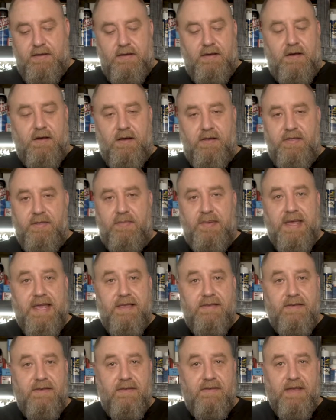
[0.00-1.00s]
all the
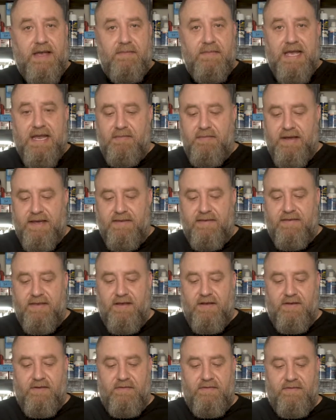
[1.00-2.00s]
pieces. I made
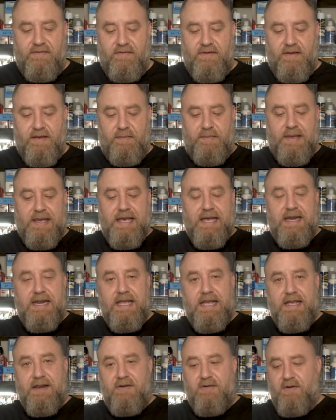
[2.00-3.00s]
myself a
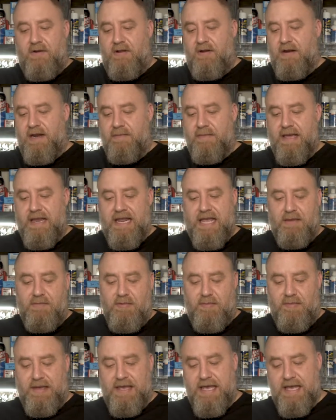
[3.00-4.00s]
PID controller. I made him
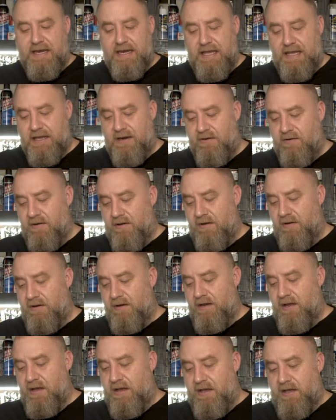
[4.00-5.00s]
a PID
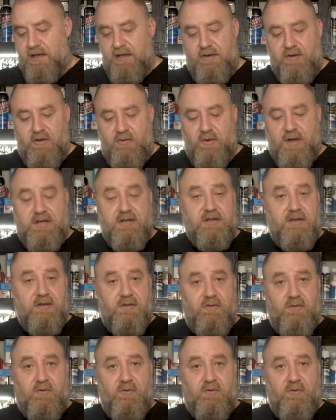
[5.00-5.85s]
controller, which